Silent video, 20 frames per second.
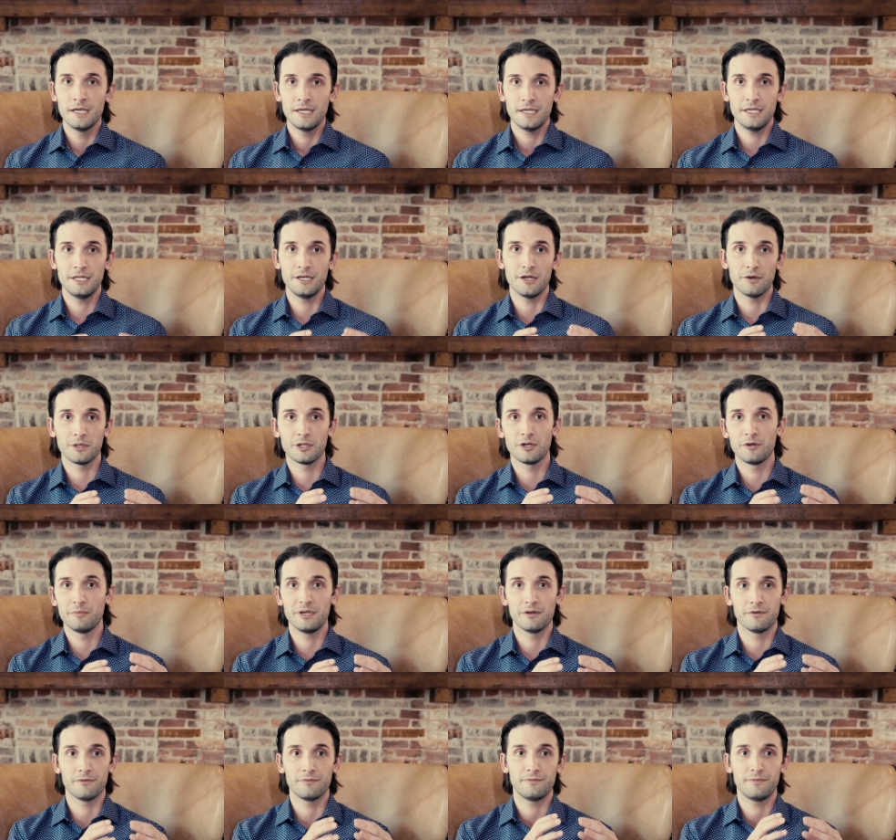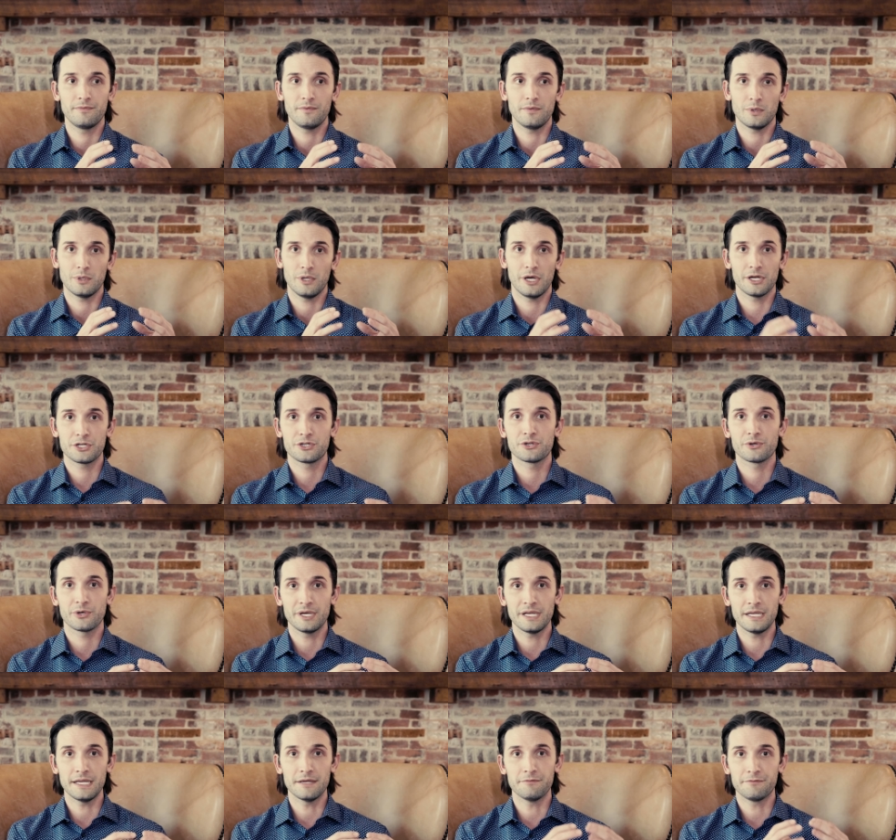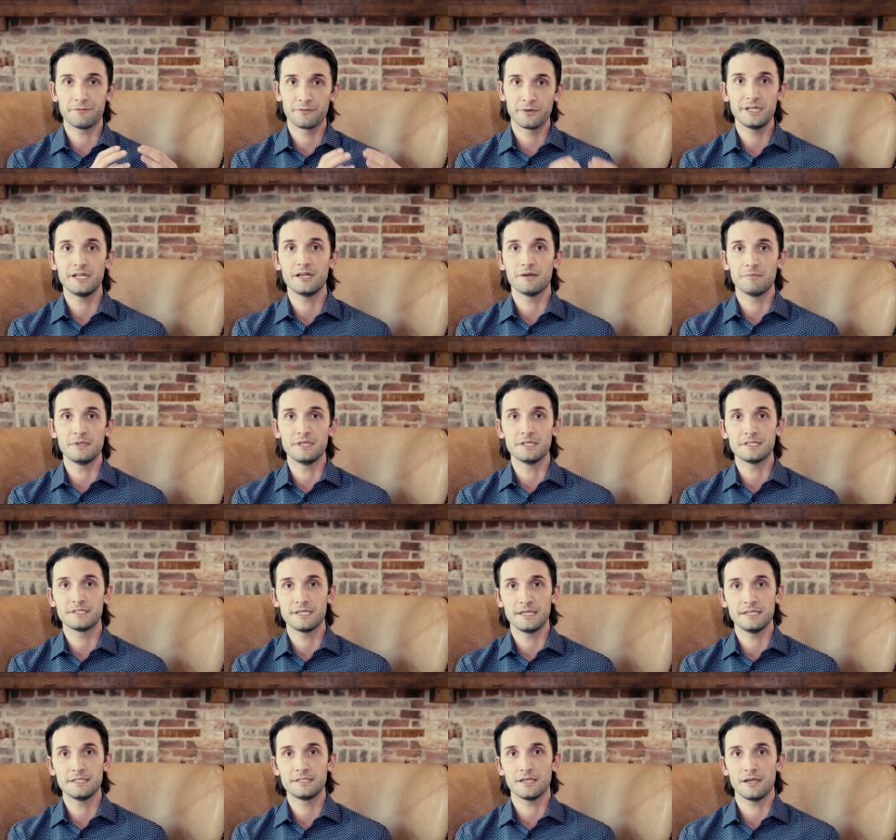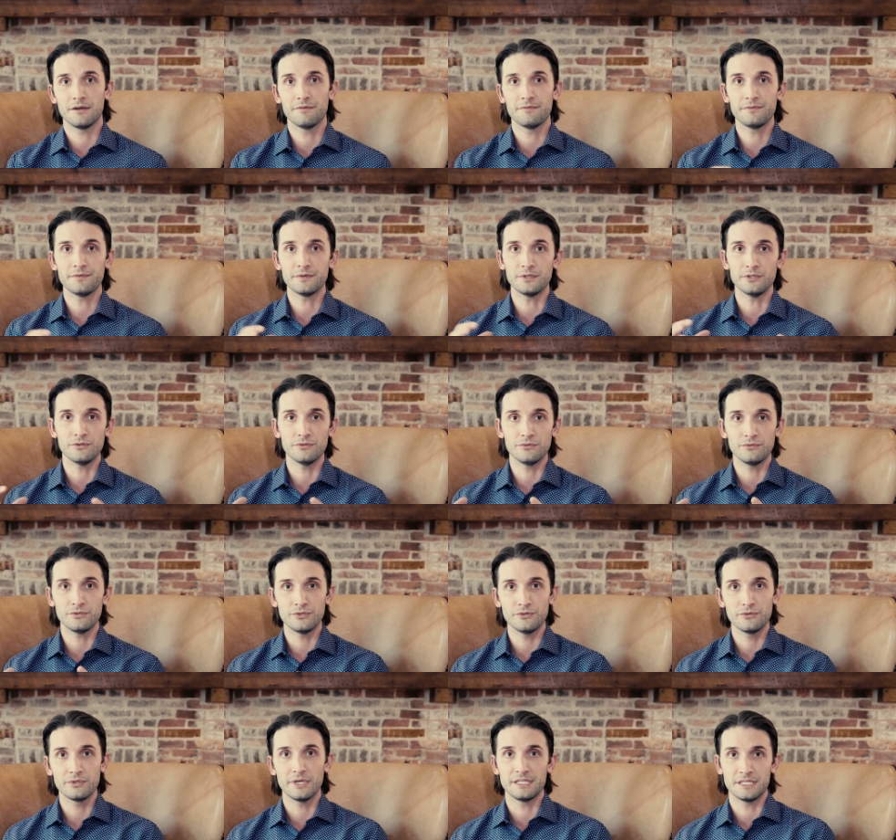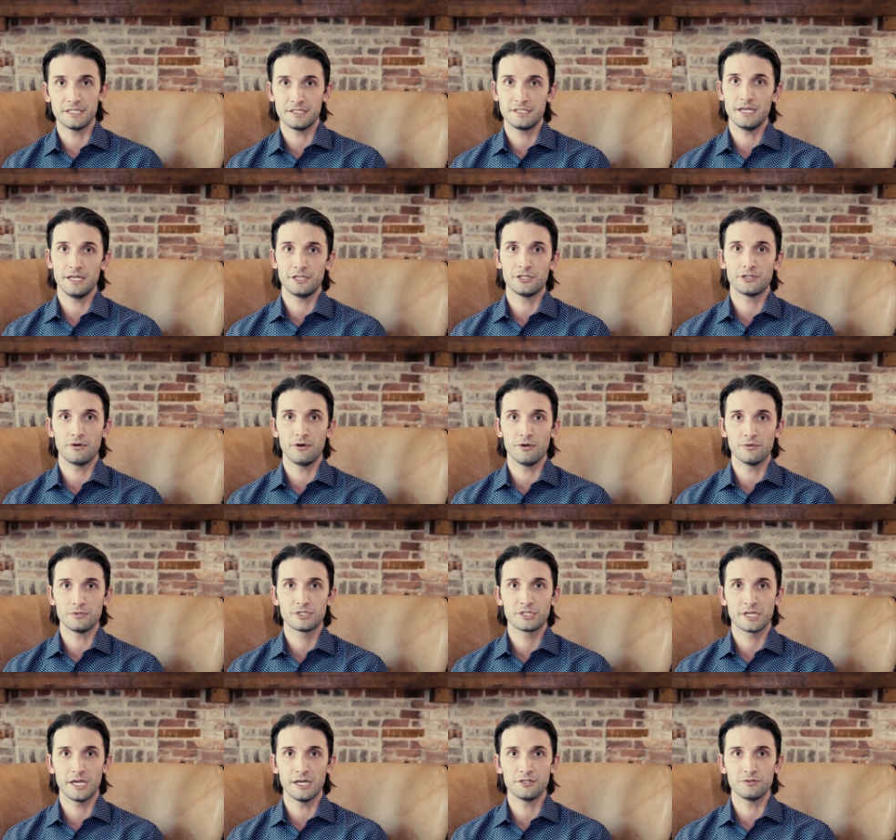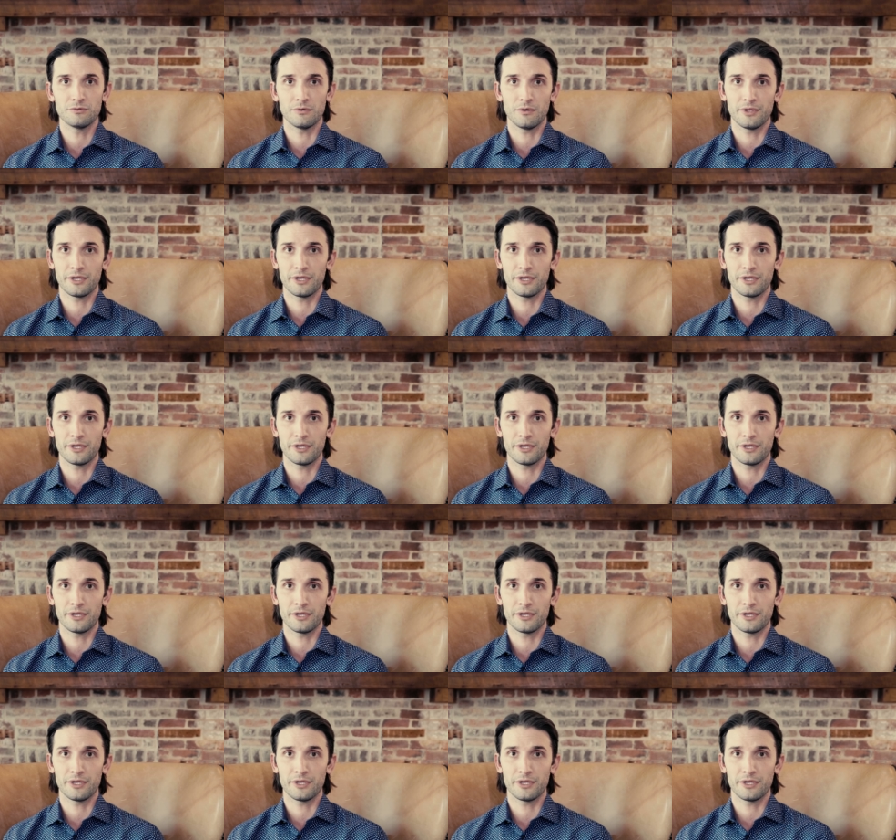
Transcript: you know a little bit of luxury and freedom in the sense of you do get to set your own schedule.